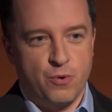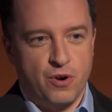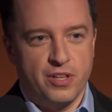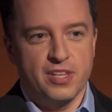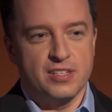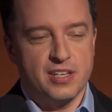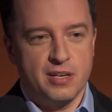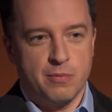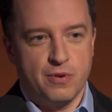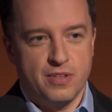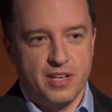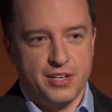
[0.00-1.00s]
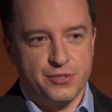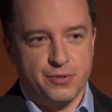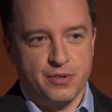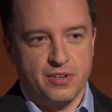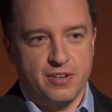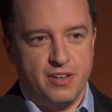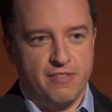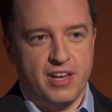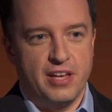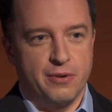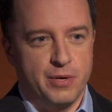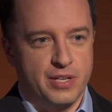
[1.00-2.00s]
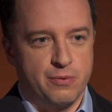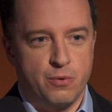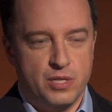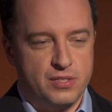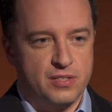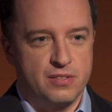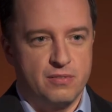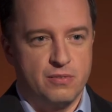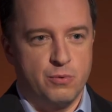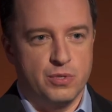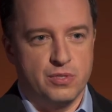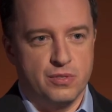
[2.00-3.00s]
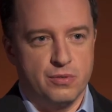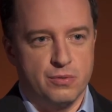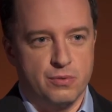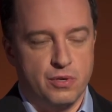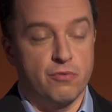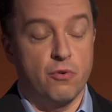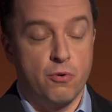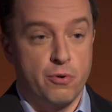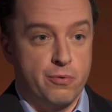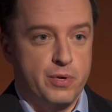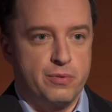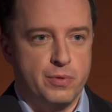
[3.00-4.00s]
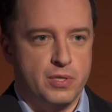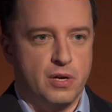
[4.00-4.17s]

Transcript: were on the table as you were evaluating what to what to go forward with